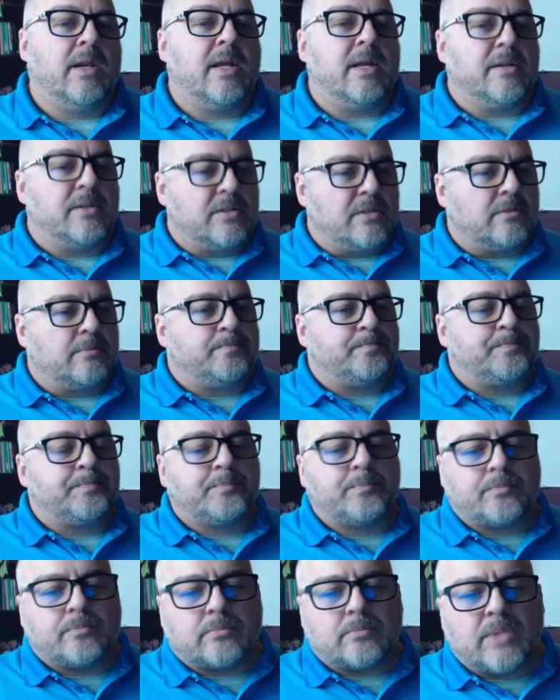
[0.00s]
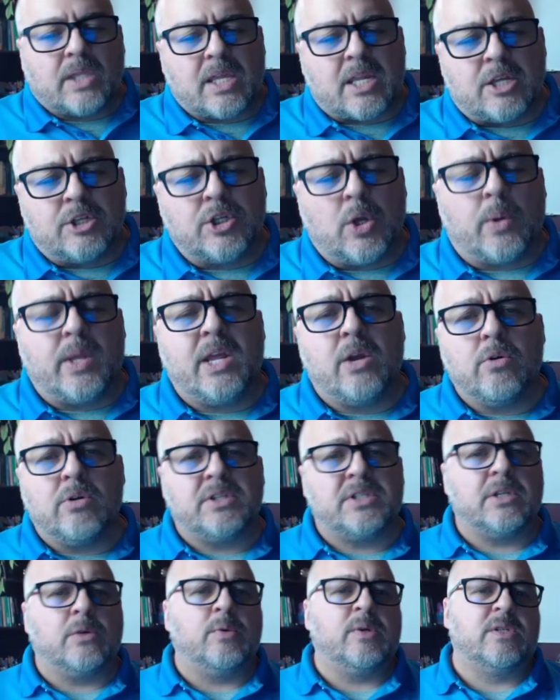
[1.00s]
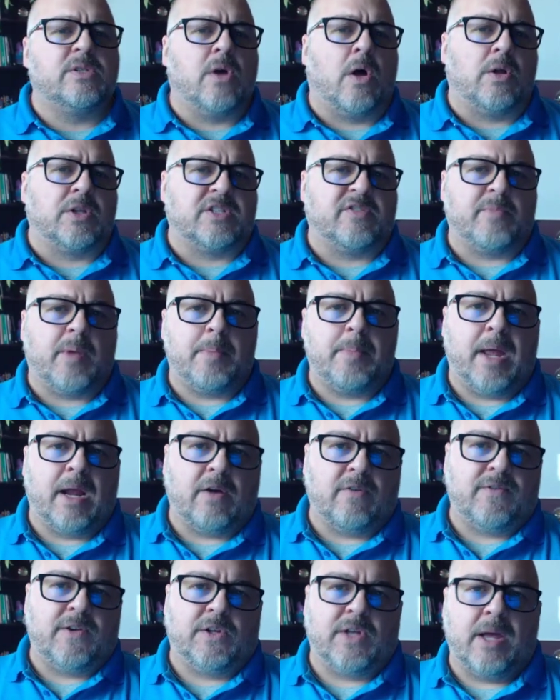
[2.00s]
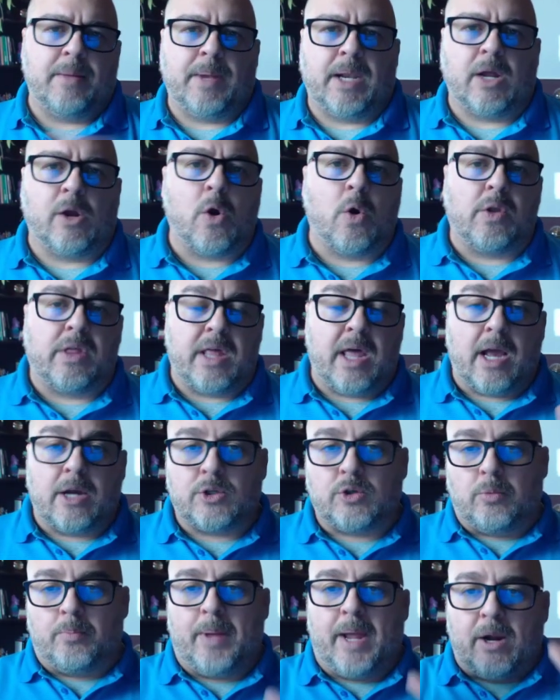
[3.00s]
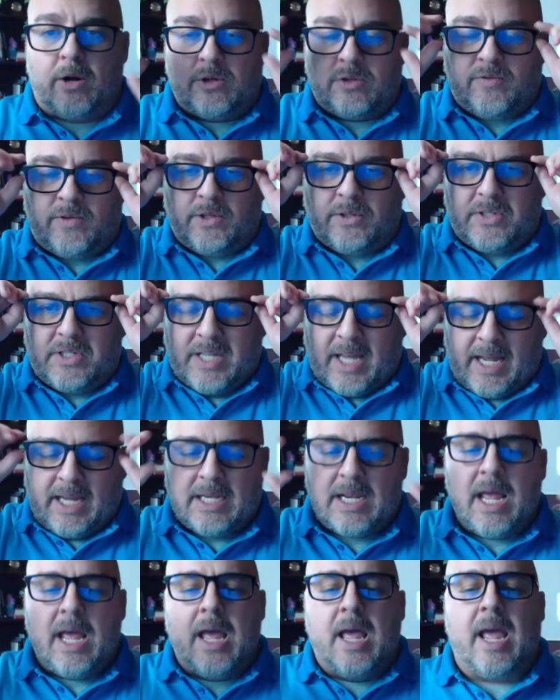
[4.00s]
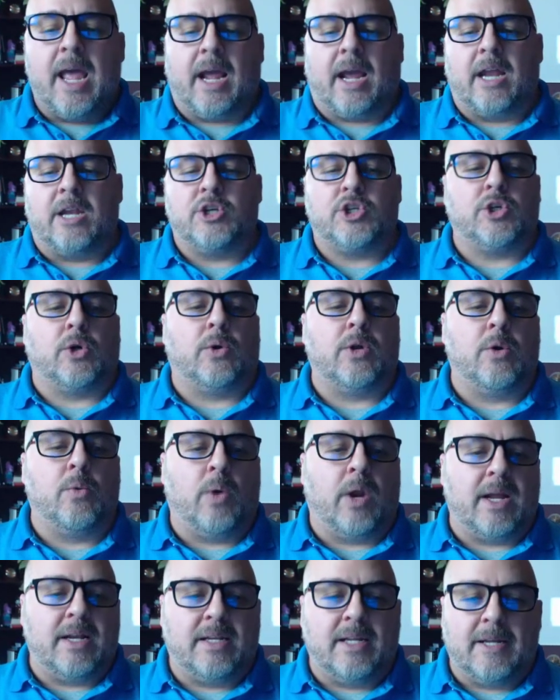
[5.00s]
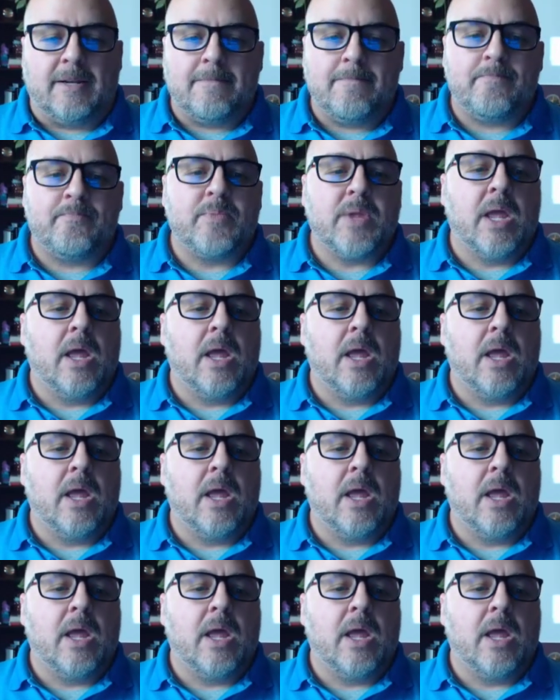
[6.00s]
it is. So here is the results of my Bakersfield. I'm going to go to the actual Bakersfield site and kind of show you what I did.